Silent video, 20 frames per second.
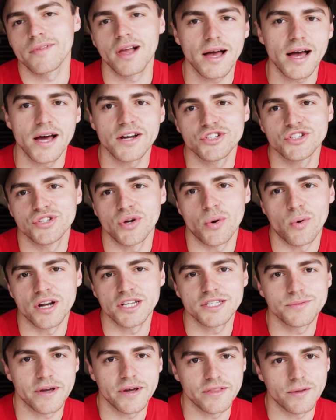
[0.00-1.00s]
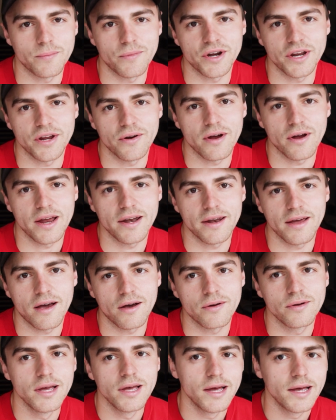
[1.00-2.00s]
I just don't want to spend the money right
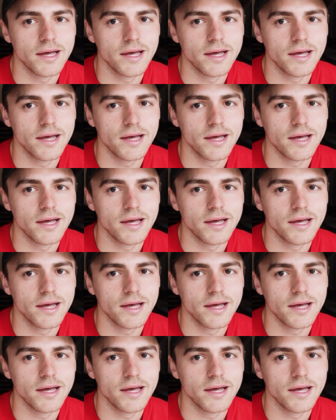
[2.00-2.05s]
now.